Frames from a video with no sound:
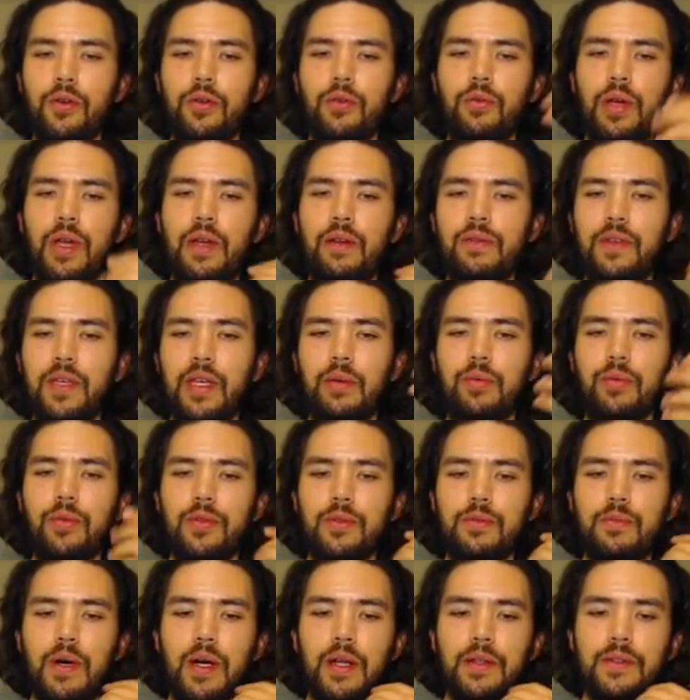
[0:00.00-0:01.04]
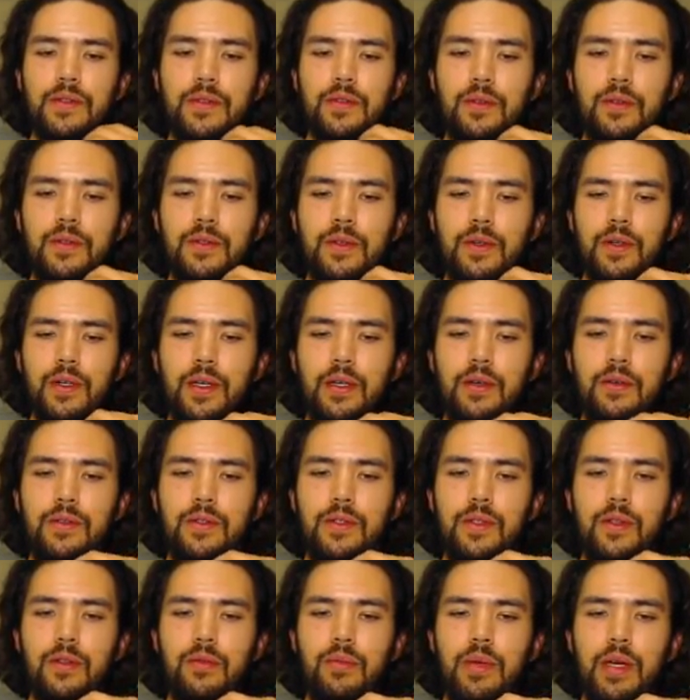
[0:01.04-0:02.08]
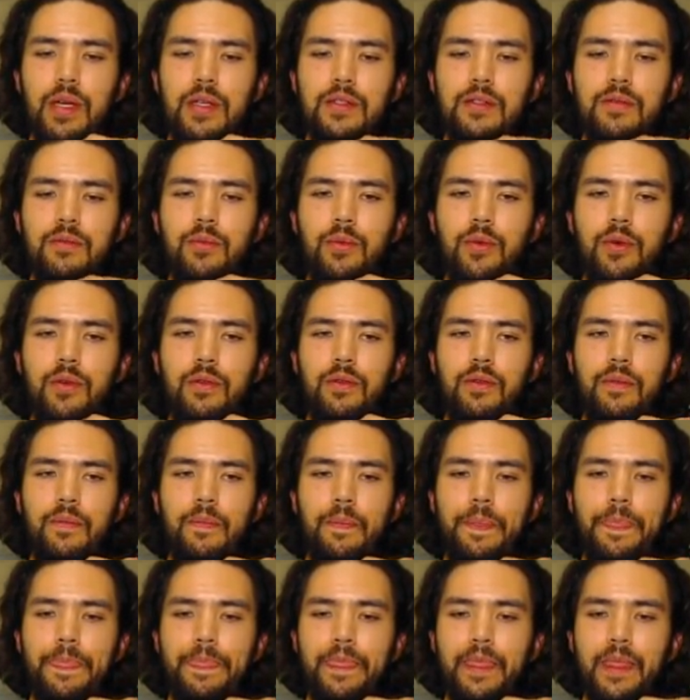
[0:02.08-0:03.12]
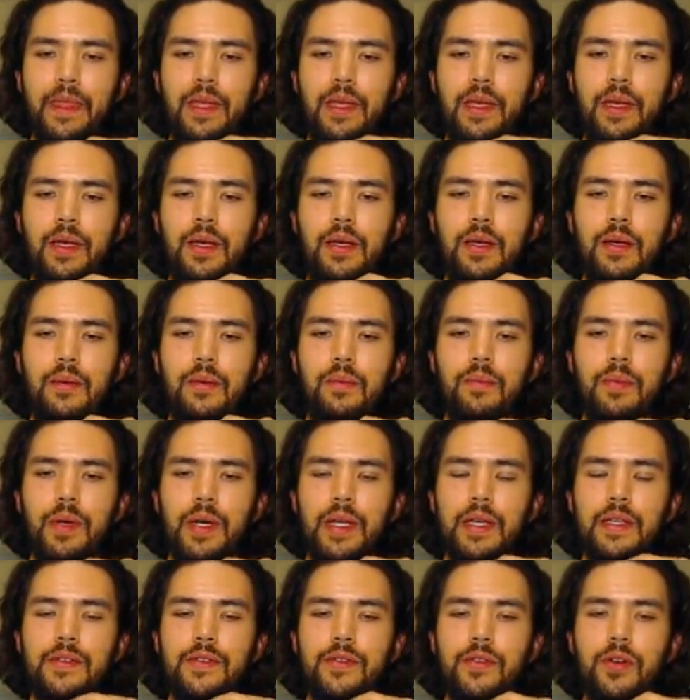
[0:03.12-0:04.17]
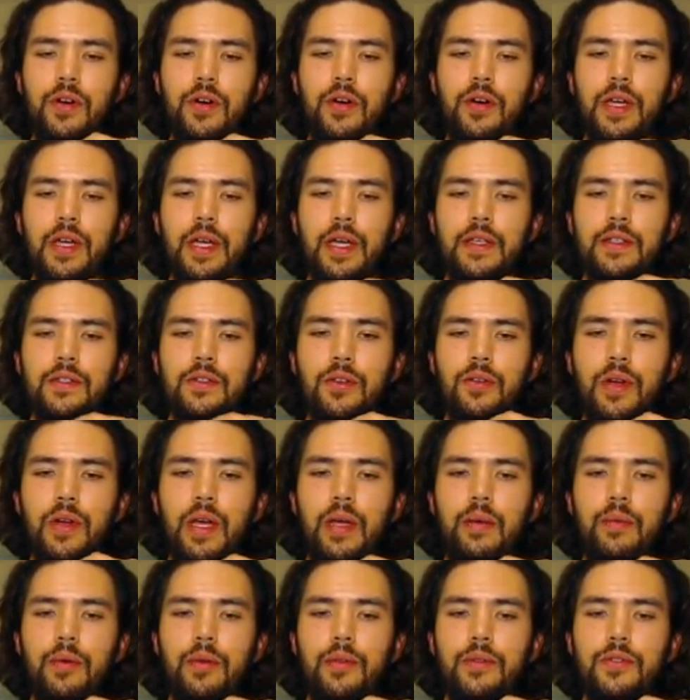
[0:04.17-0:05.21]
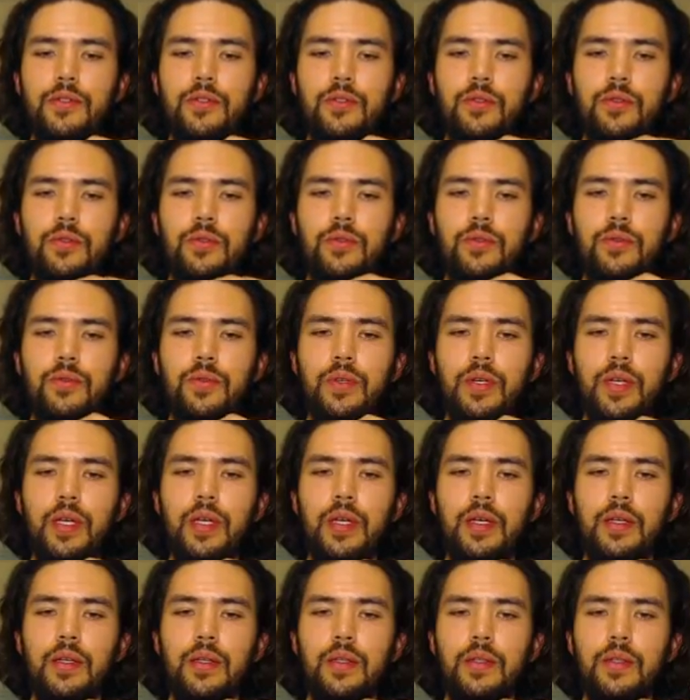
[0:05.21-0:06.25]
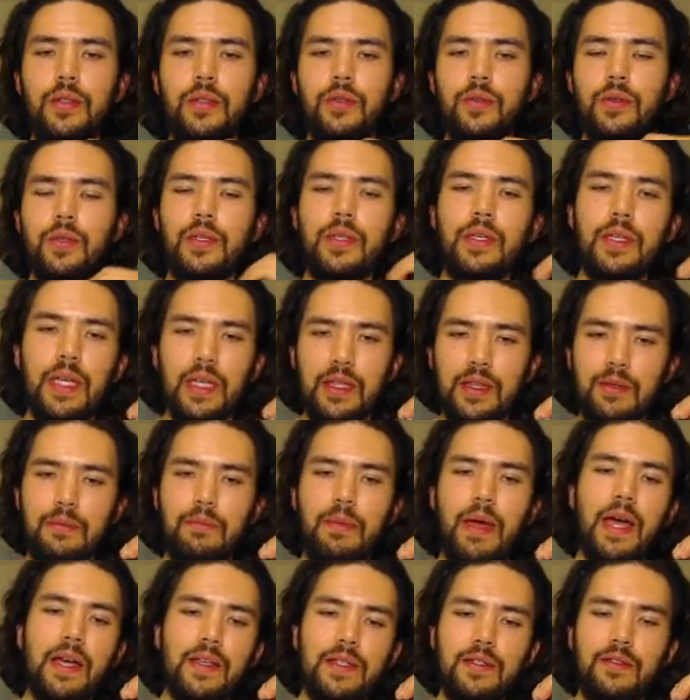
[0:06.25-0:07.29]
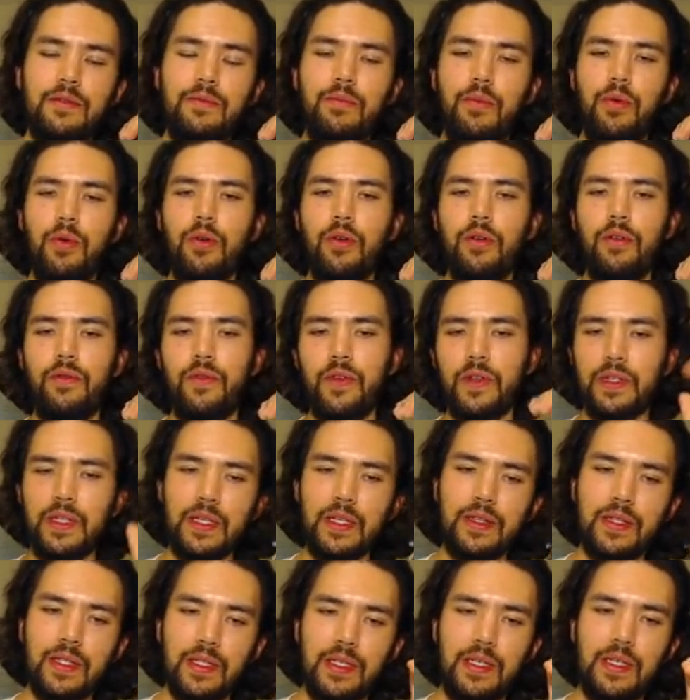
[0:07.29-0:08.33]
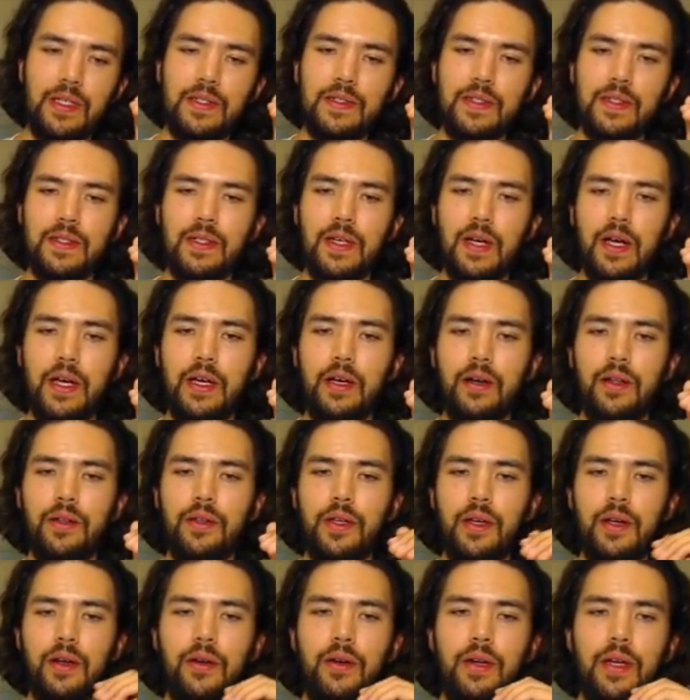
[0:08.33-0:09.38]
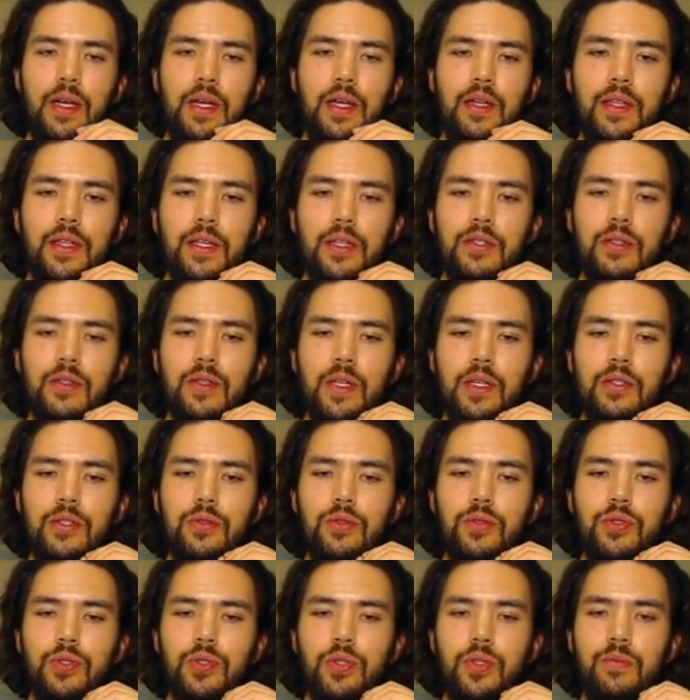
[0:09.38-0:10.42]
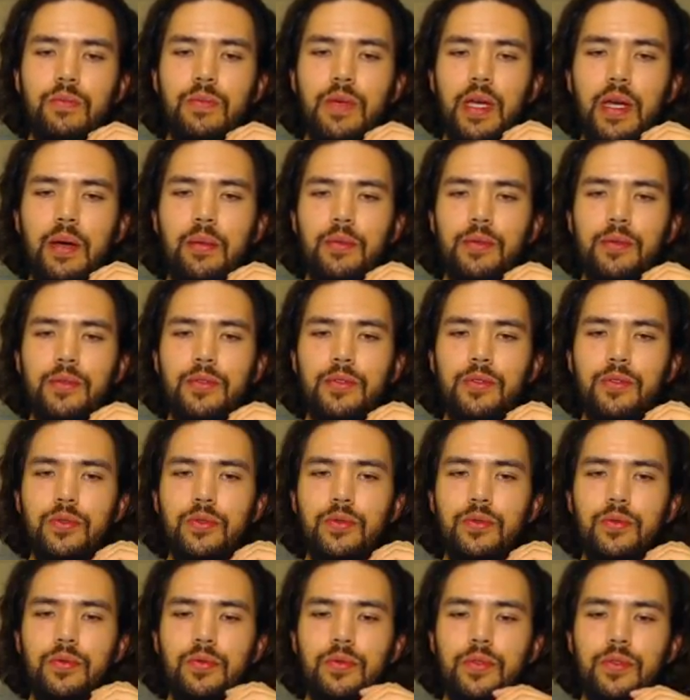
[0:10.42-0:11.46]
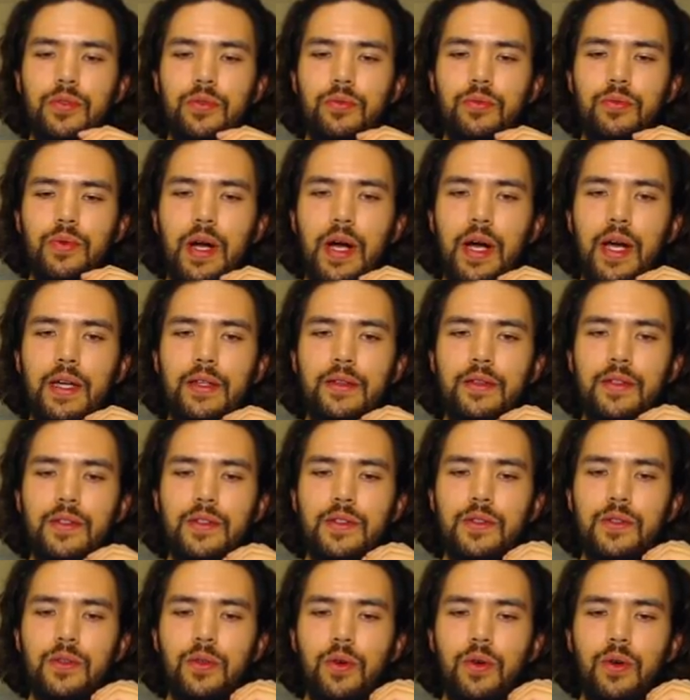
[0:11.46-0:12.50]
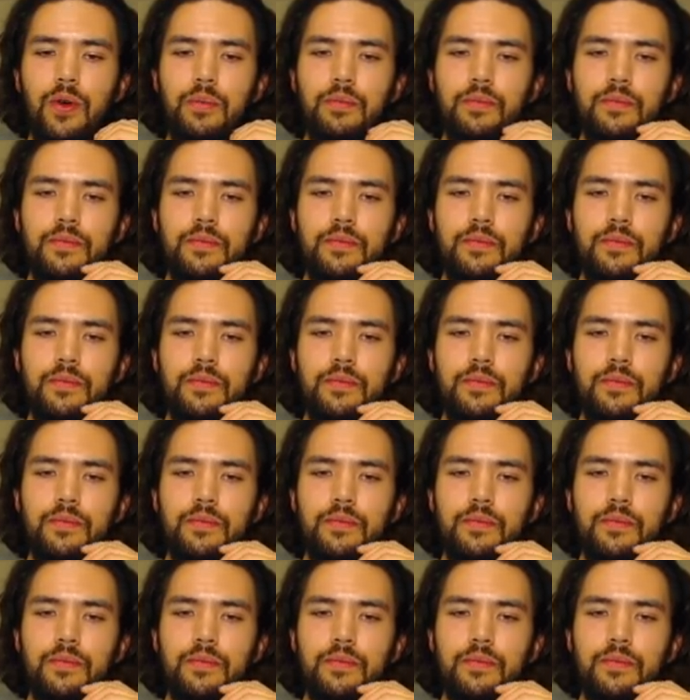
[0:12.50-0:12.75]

Gravekeeper's monsters. Okay, here's another Massive Morph. But as long as you're able to, get the Massive Morph and get the Kiseitai on there, then you should be able to ride the storm.